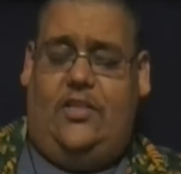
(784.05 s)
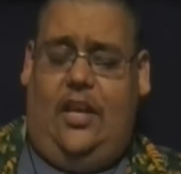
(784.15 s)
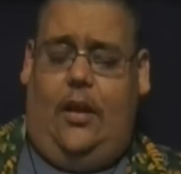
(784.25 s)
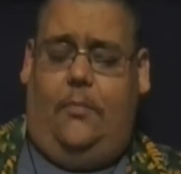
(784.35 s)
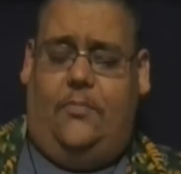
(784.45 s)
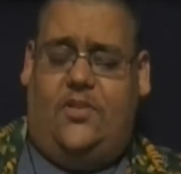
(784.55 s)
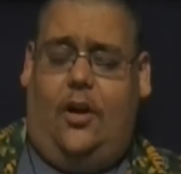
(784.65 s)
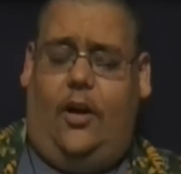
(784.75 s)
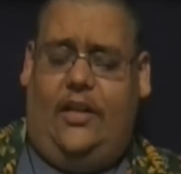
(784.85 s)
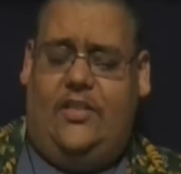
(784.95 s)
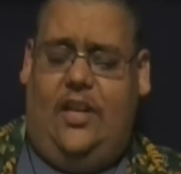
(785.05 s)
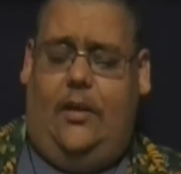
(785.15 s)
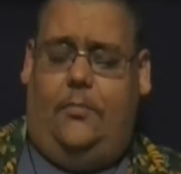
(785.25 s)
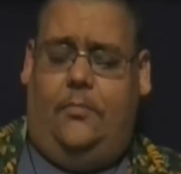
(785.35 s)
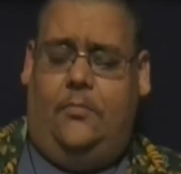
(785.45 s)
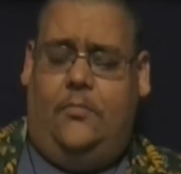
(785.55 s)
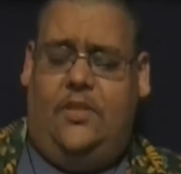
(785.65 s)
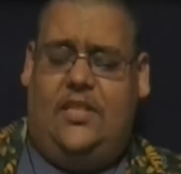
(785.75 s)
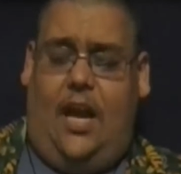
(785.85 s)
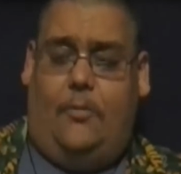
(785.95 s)
Tim
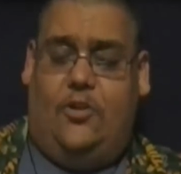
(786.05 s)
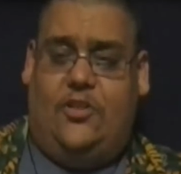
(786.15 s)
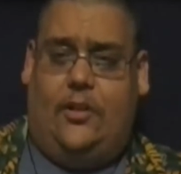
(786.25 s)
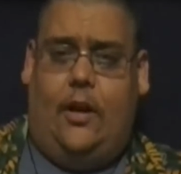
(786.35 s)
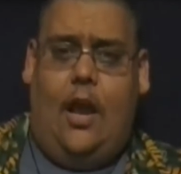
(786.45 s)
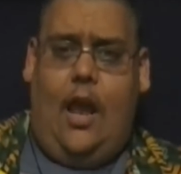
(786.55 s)
Thomerson.